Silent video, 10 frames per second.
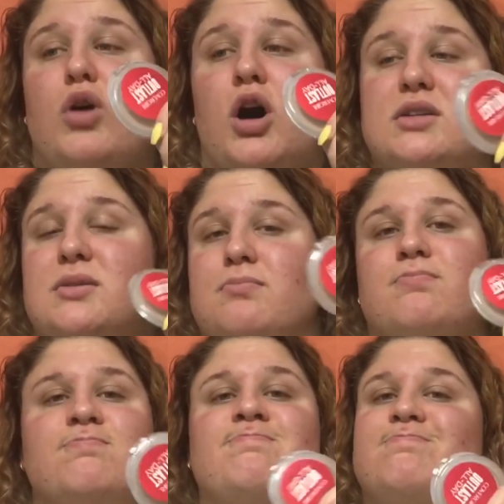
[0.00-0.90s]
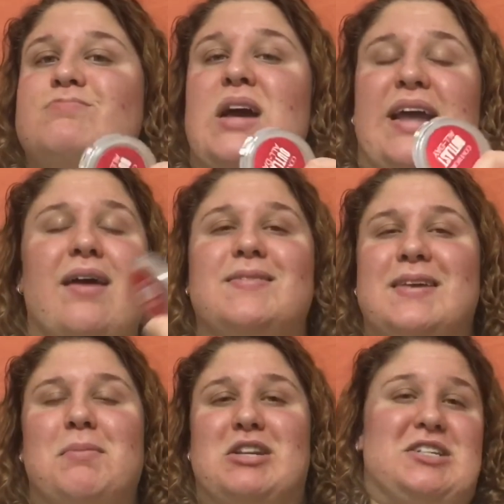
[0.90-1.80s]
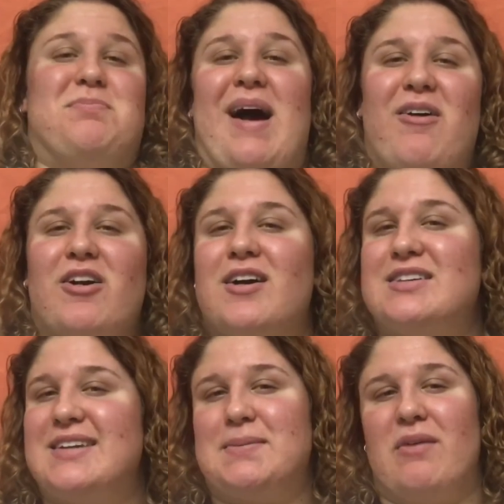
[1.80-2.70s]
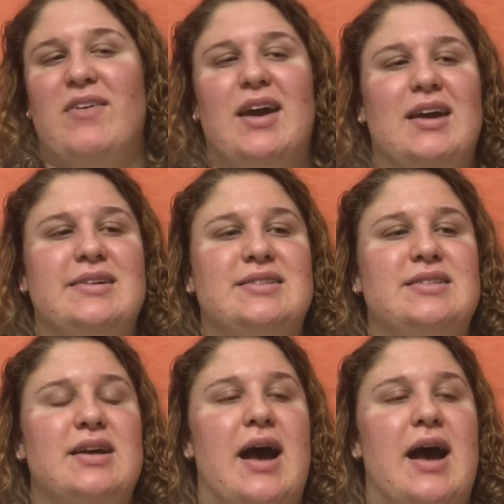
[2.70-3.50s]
Awesome. I can't even say much. It's a powder, it sets my face.